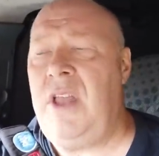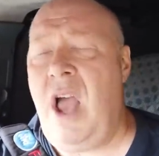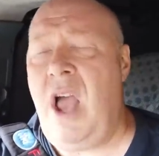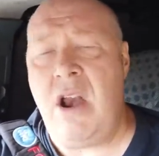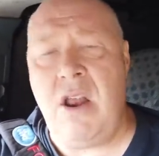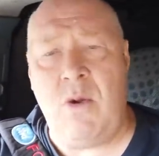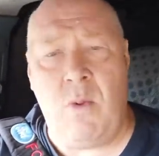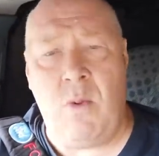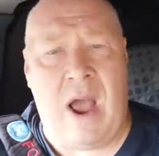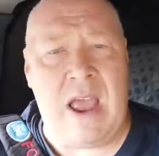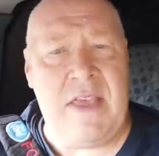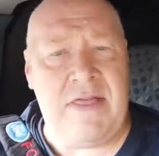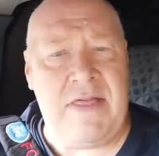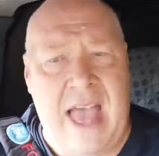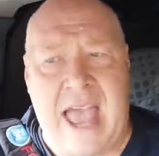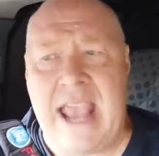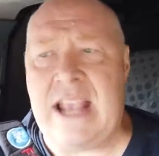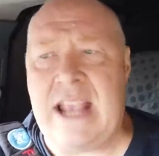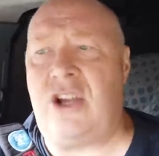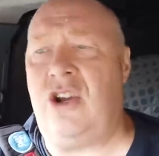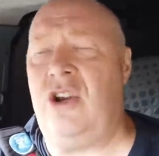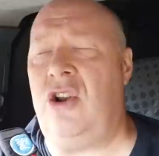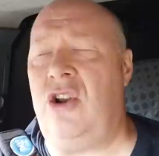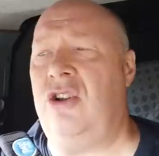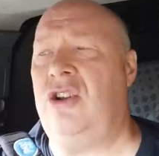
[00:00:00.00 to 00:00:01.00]
The only way
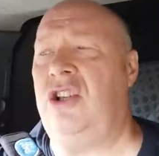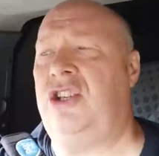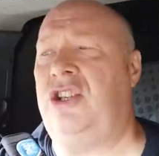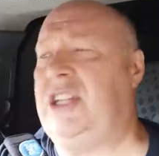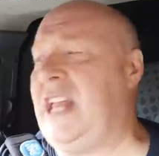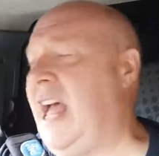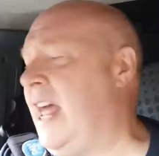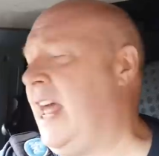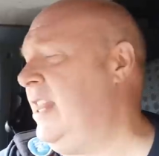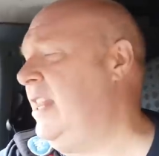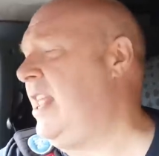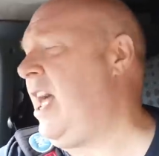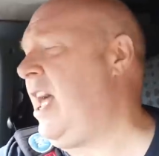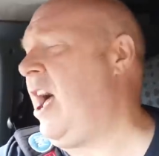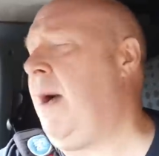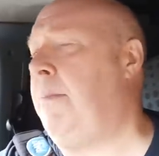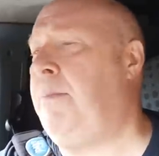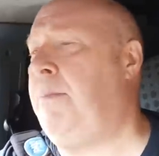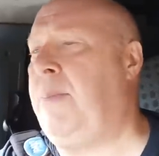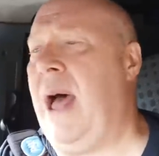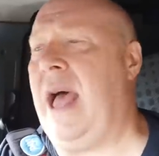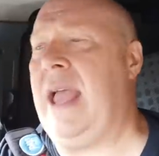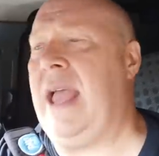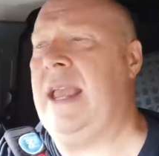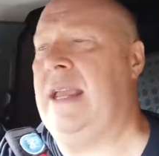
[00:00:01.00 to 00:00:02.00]
they could understand
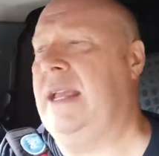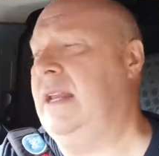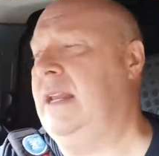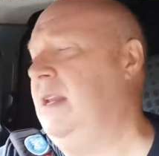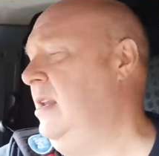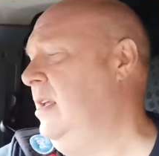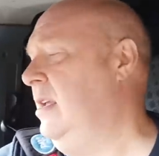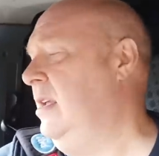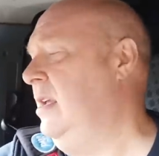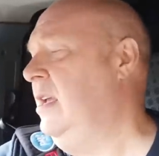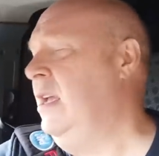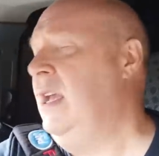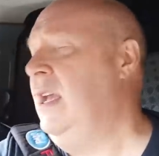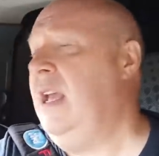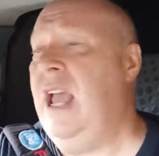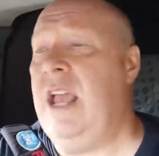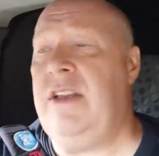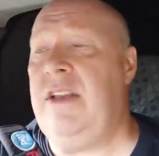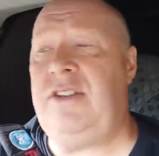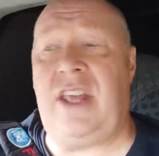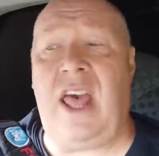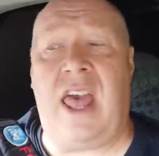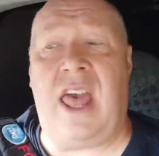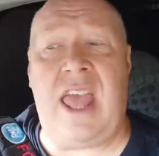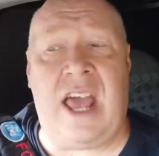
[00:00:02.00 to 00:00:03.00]
our pain
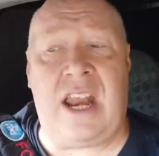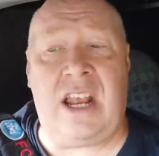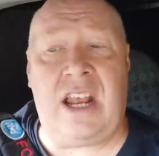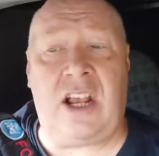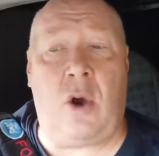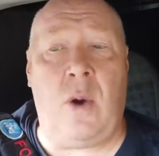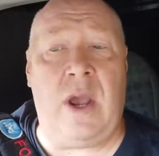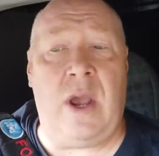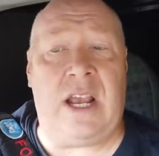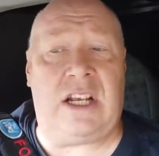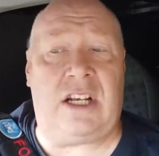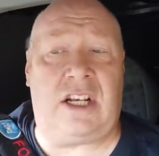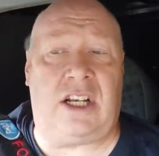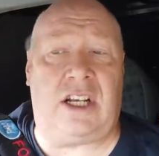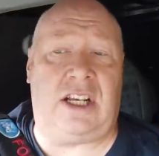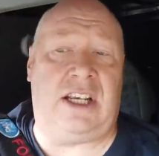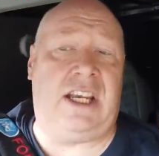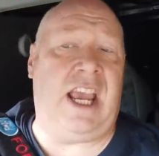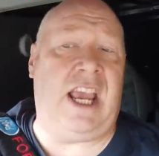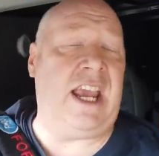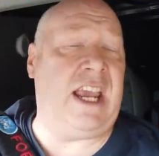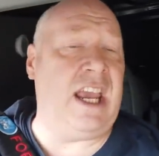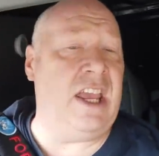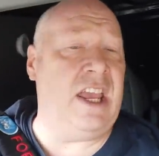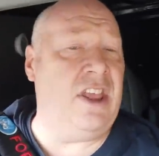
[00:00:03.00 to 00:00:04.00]
is they had a quick
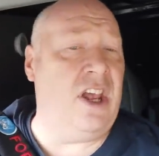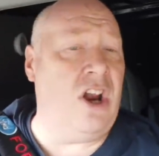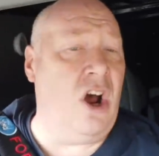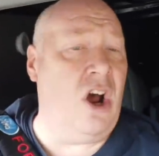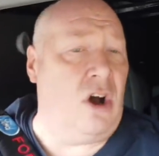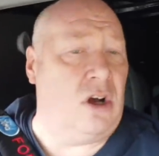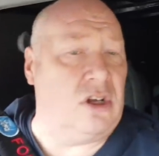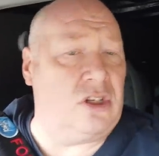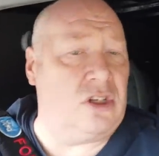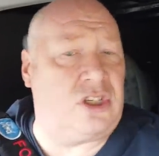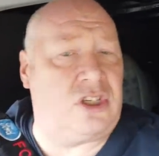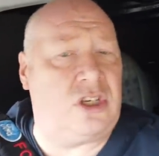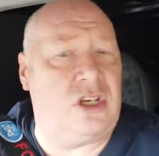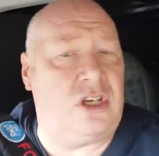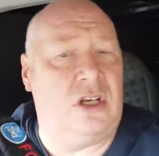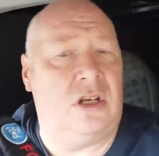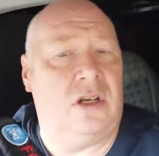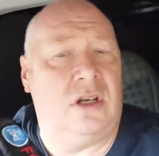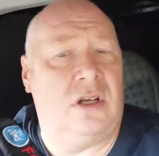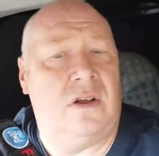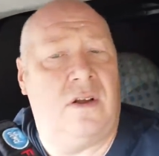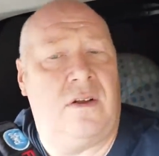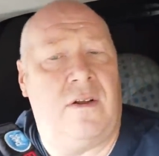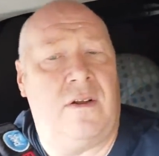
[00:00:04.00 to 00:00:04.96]
kick in the nuts.